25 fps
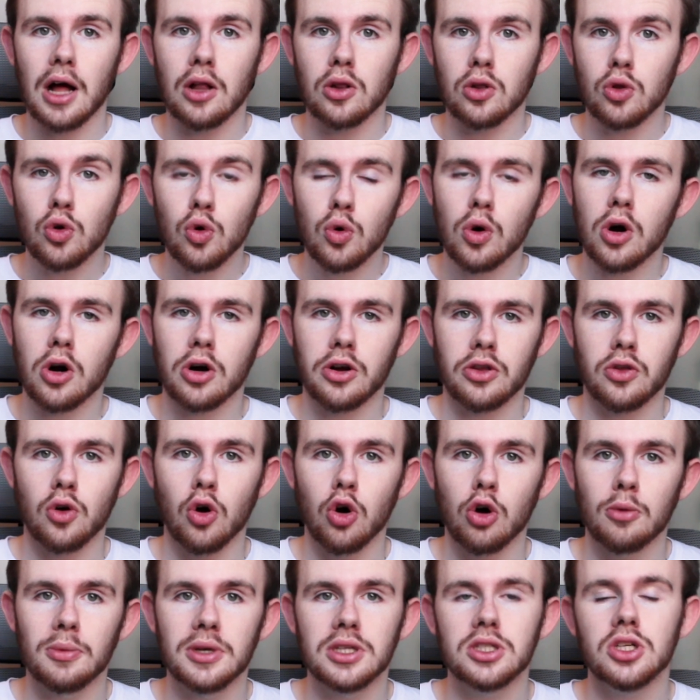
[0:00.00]
a low Earth
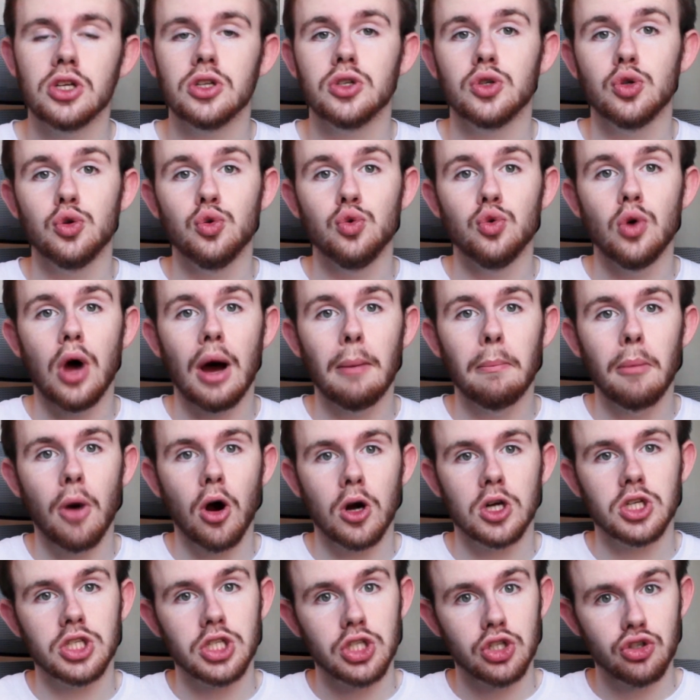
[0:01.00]
orbit to a
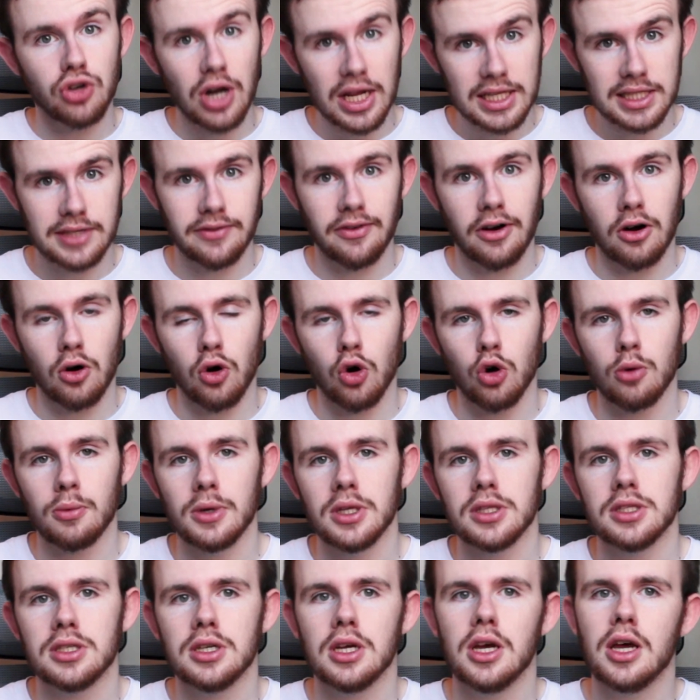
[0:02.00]
Mars transfer
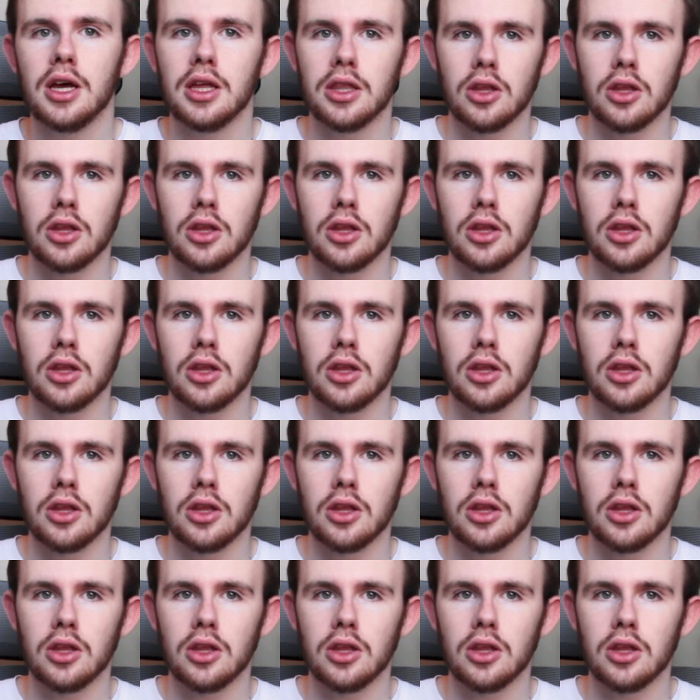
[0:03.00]
orbit,